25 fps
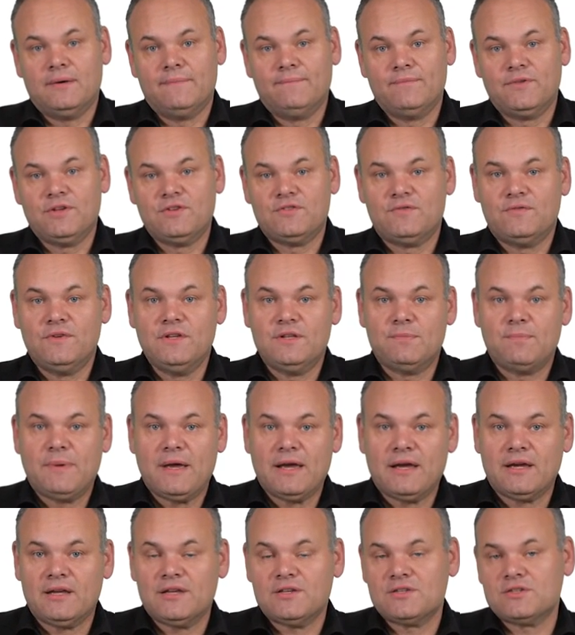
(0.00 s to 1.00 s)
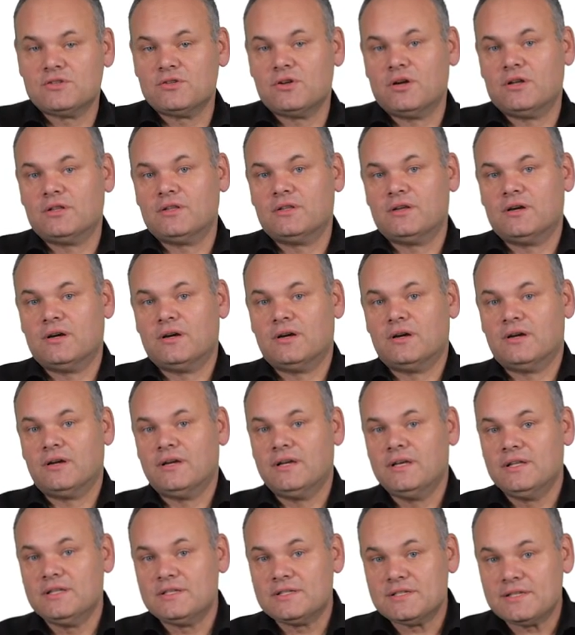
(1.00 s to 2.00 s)
This feedback is not
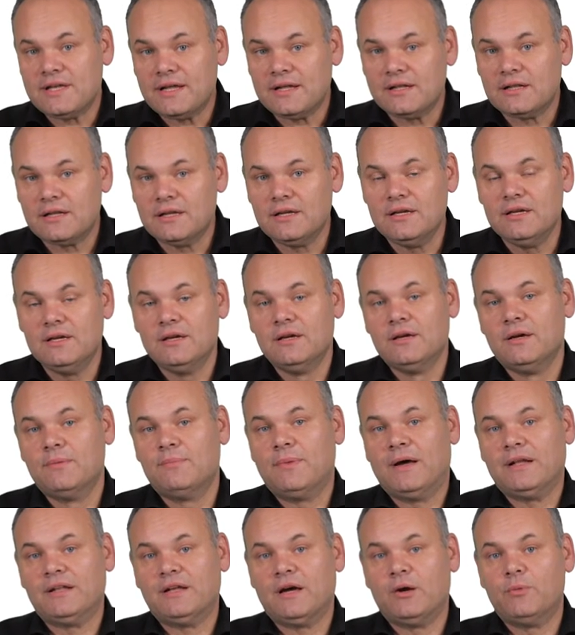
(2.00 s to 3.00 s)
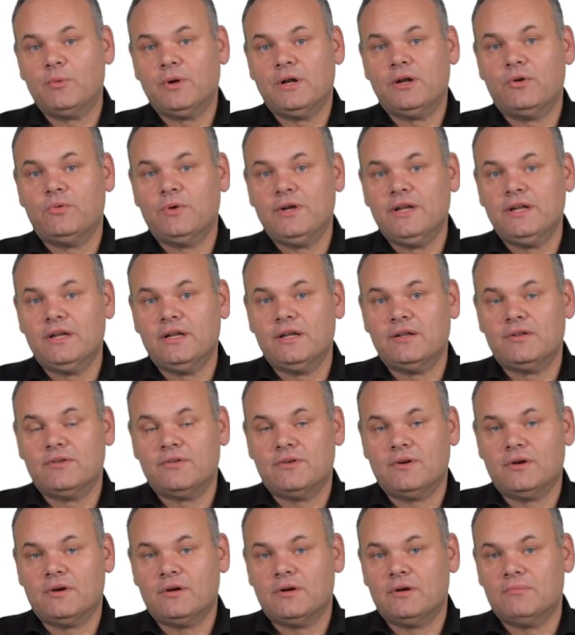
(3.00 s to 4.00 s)
instantly, but I will read it
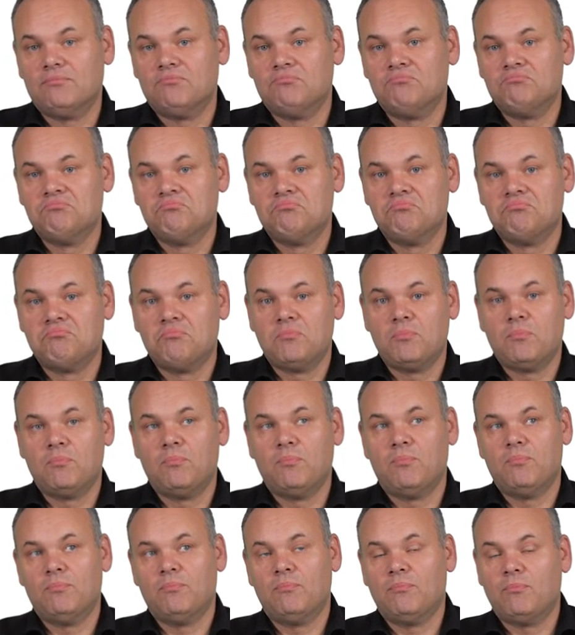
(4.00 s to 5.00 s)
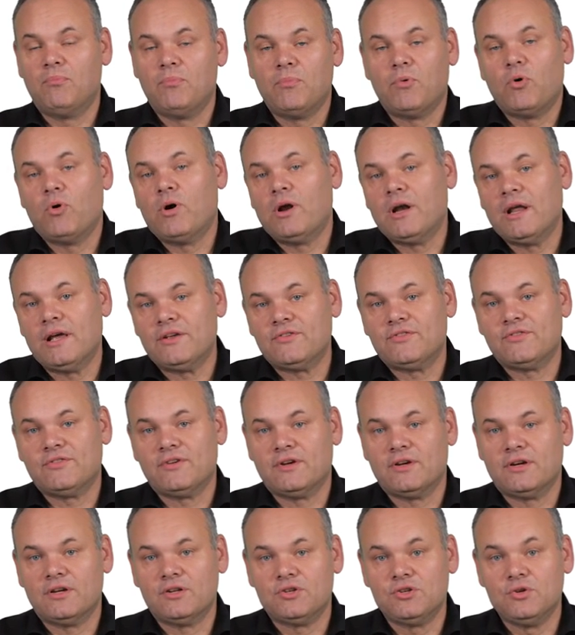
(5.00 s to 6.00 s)
more or less
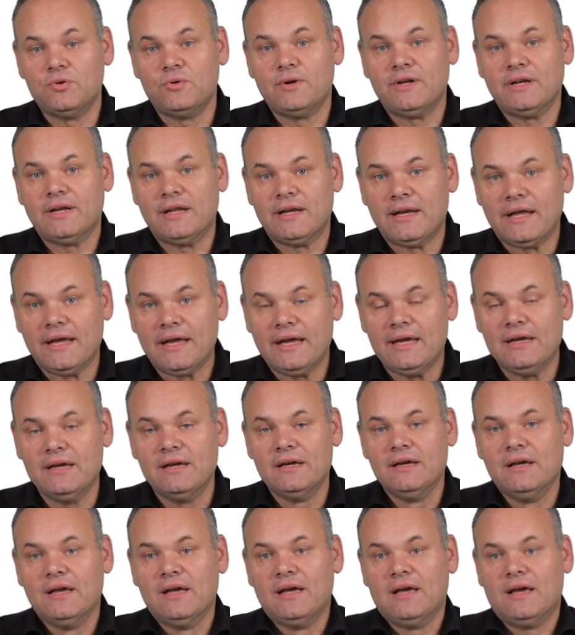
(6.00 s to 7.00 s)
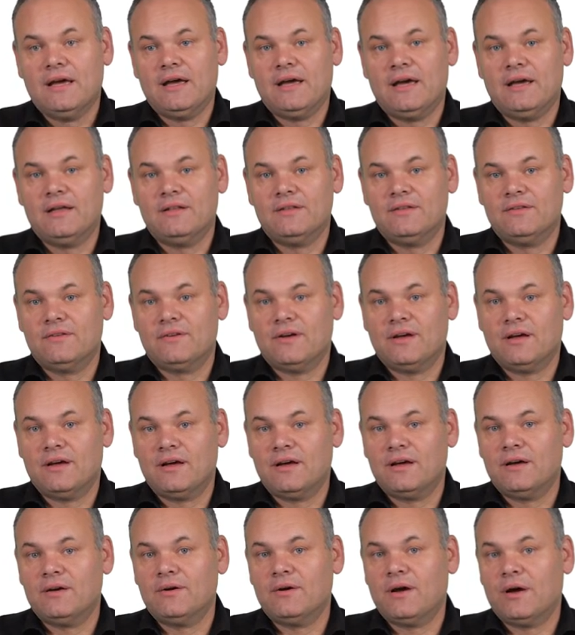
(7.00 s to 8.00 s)
during the day, and
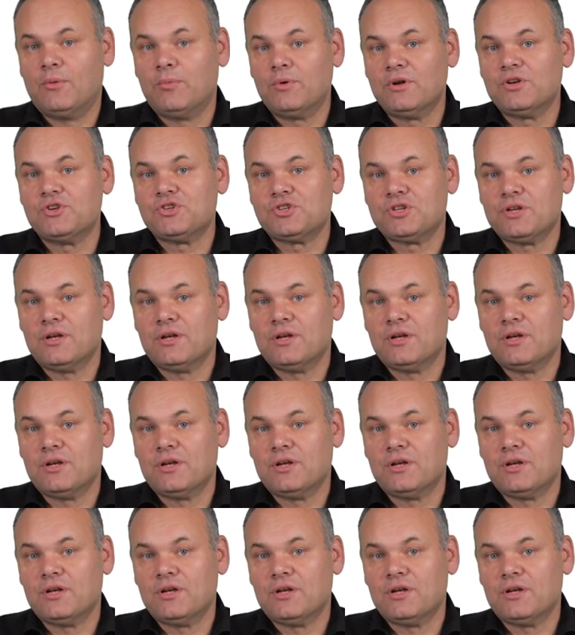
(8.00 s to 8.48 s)
I will